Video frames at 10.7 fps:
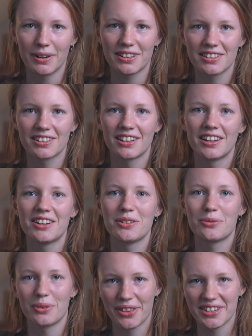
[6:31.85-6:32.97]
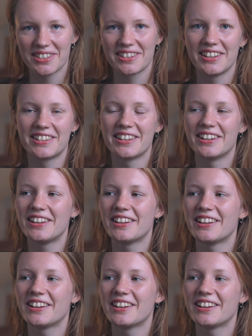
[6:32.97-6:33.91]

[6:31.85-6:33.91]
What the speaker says: but for this season,